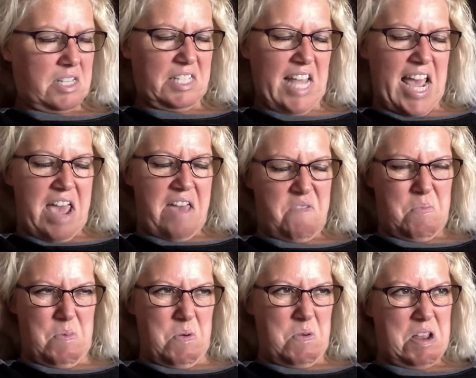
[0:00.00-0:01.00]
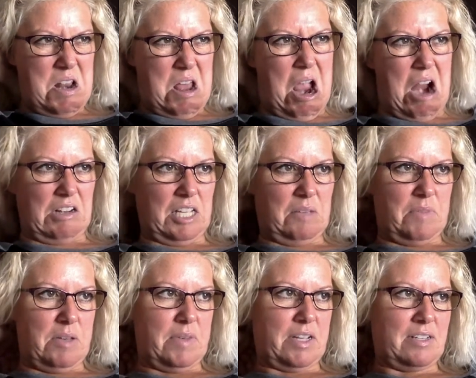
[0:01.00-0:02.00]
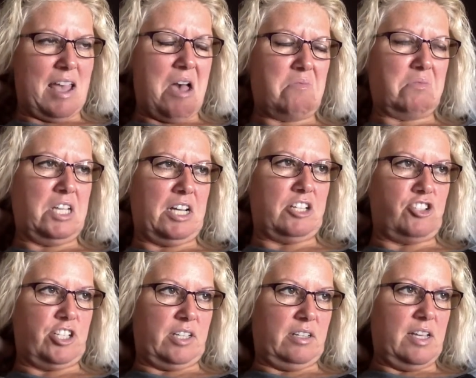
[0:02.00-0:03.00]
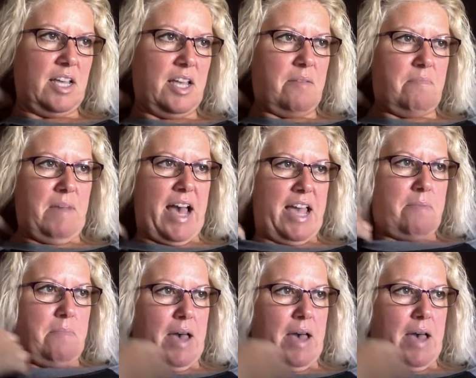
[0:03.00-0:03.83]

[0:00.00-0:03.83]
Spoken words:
Die of a broken heart, he mimicked. How touching. My.